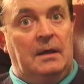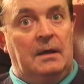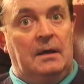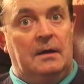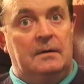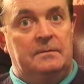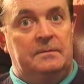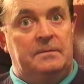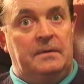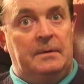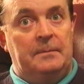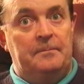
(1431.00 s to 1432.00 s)
of
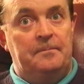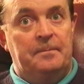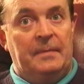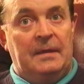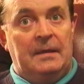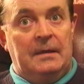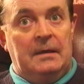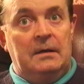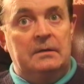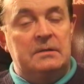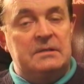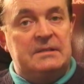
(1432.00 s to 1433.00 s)

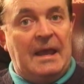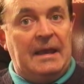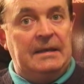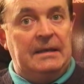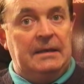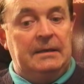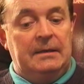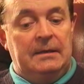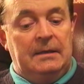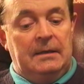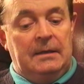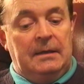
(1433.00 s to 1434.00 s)
understanding
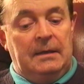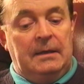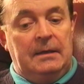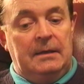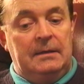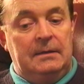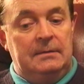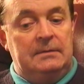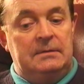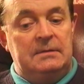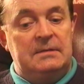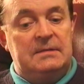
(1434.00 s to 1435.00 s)

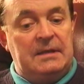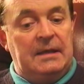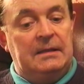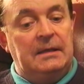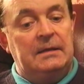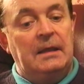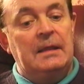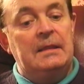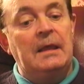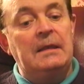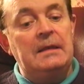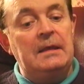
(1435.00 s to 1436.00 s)
say that
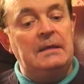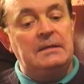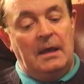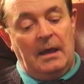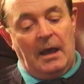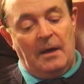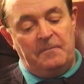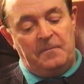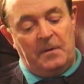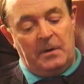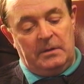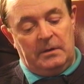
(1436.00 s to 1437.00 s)
they need a
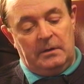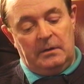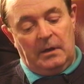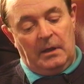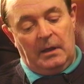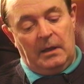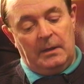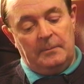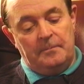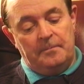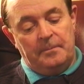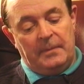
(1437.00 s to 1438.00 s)
further
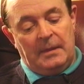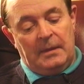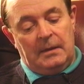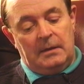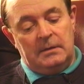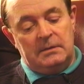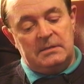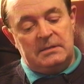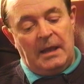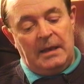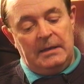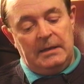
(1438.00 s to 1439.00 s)

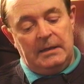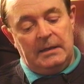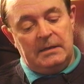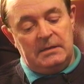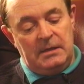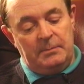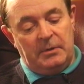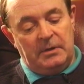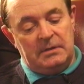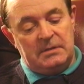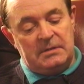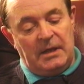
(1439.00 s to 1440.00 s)
understanding and a deeper
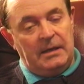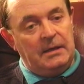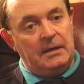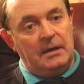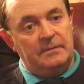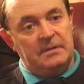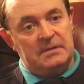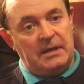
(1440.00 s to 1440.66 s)
understanding of the